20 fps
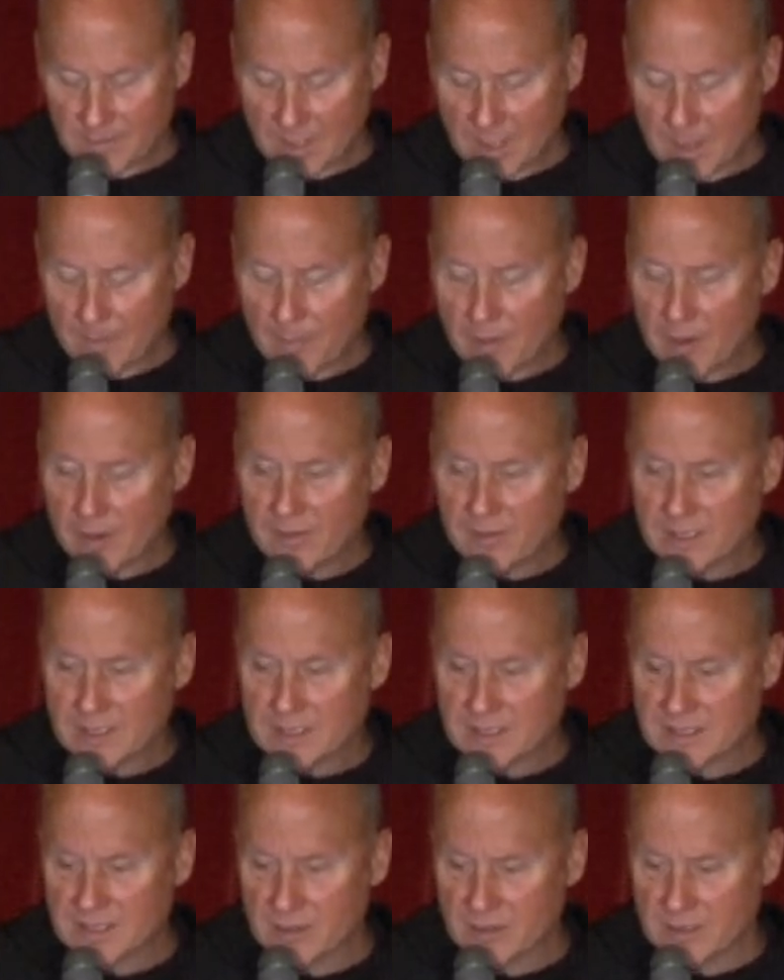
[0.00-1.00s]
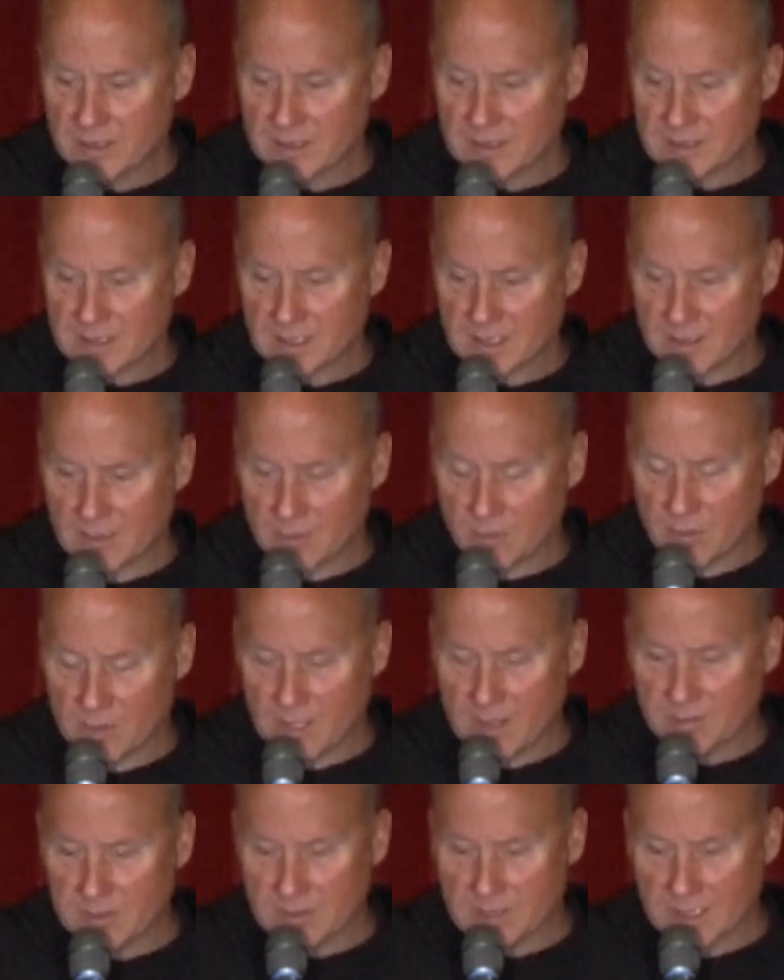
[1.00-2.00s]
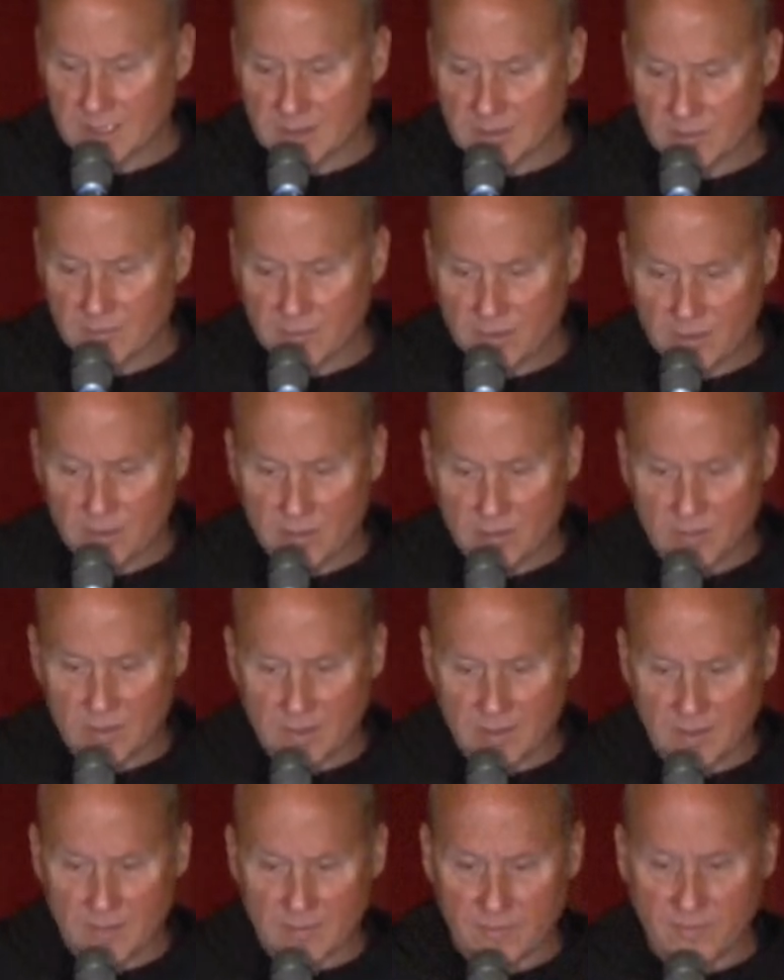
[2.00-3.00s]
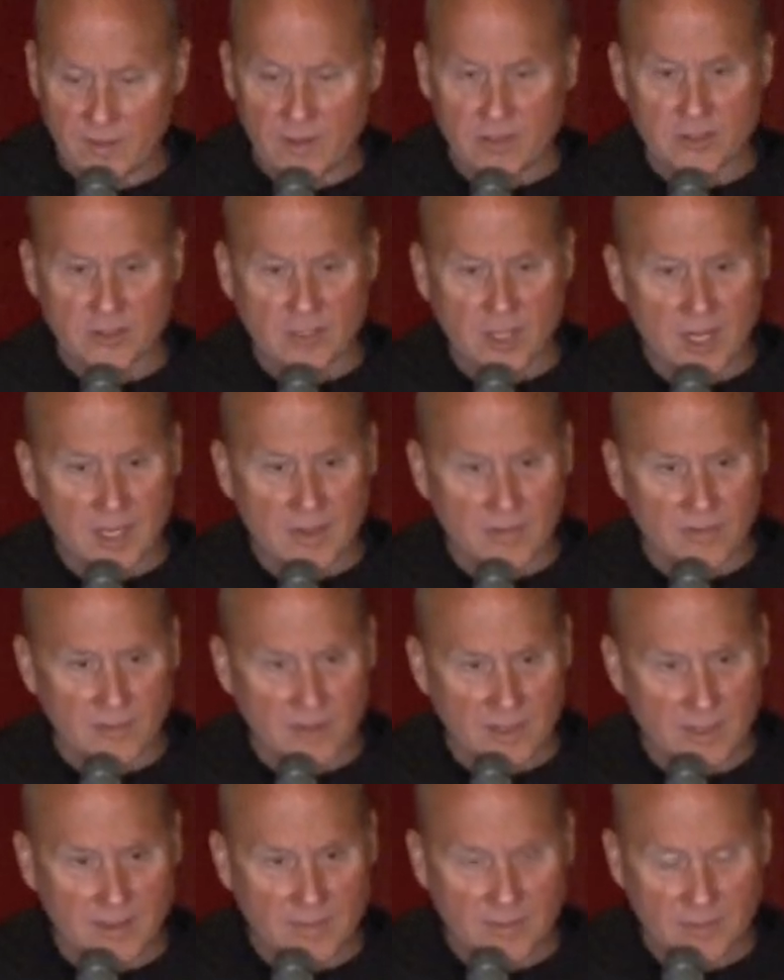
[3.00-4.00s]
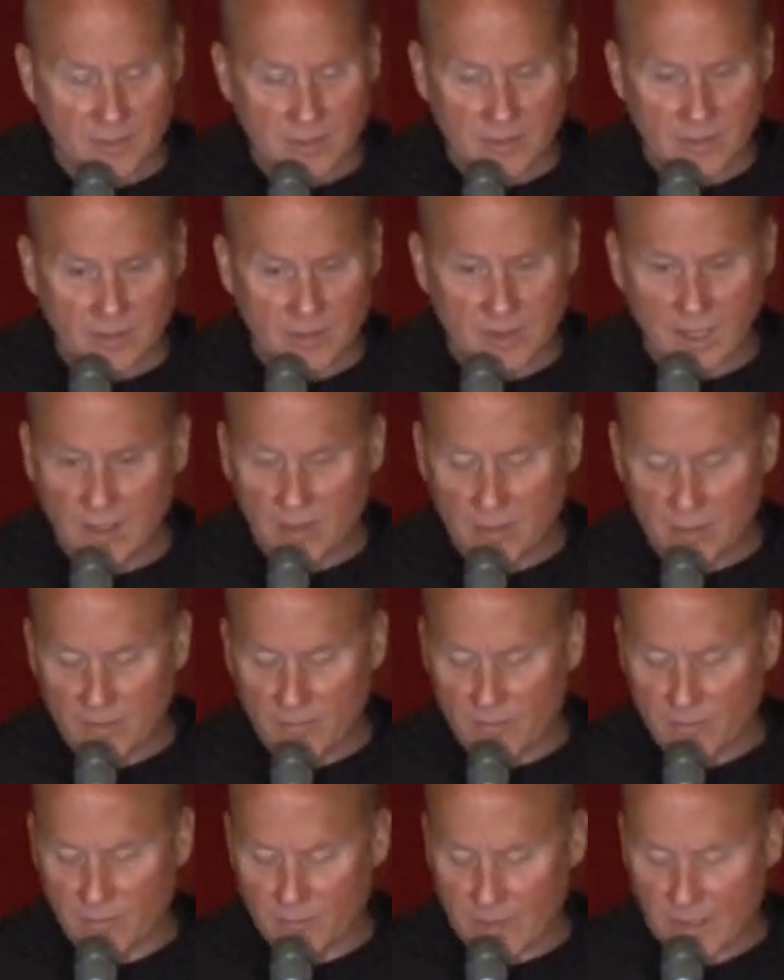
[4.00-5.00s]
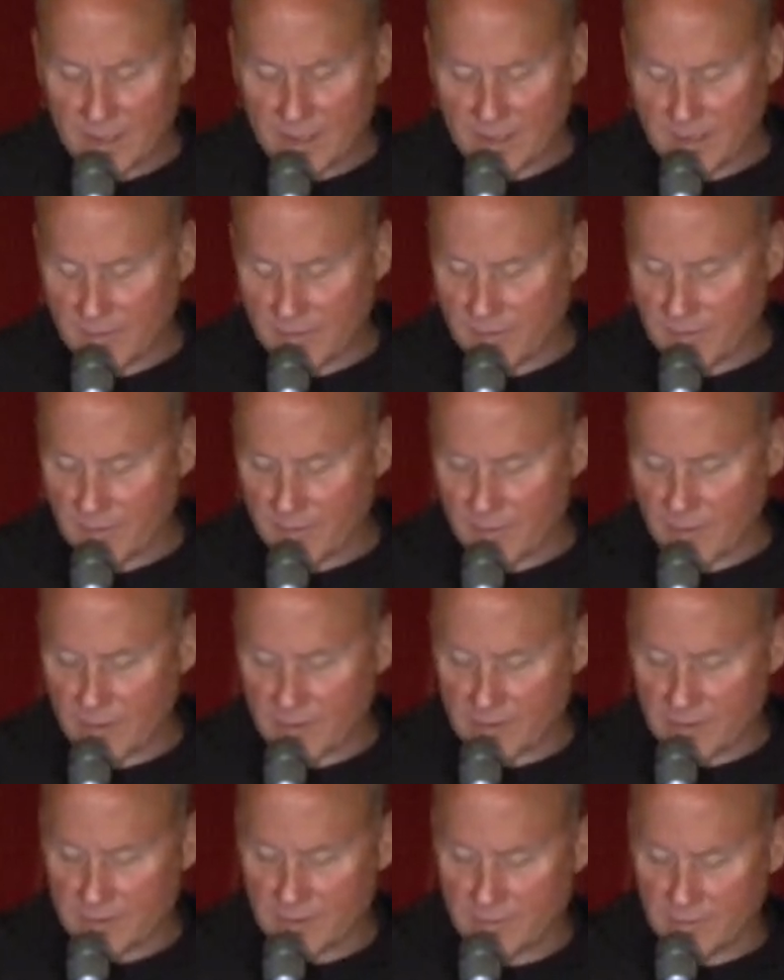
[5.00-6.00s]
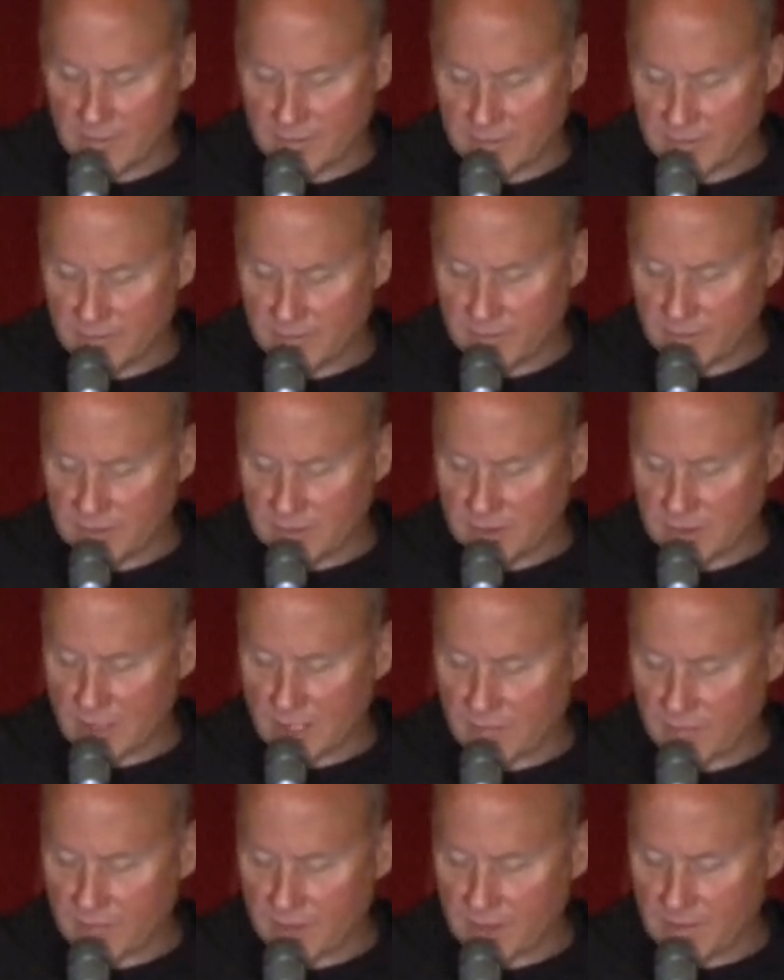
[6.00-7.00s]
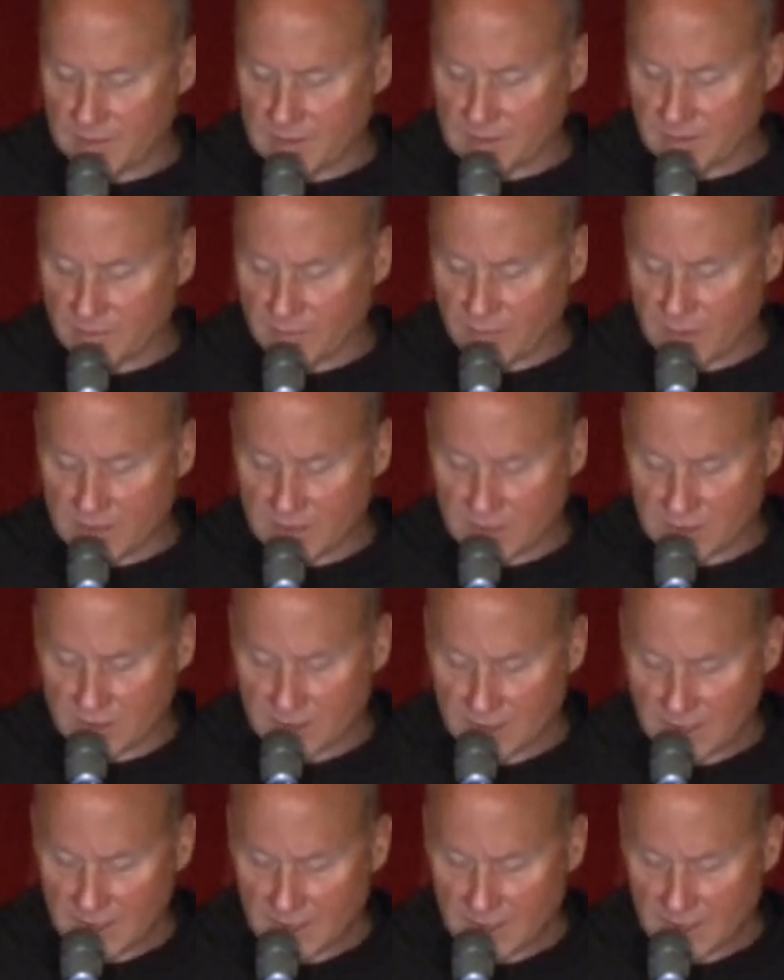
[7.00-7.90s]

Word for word: Now, part of this series, uh, we're able to interview uh, Father Jacques Philippe. Uh, I don't know if you've read anything from Father uh, Jacques Philippe. He's a French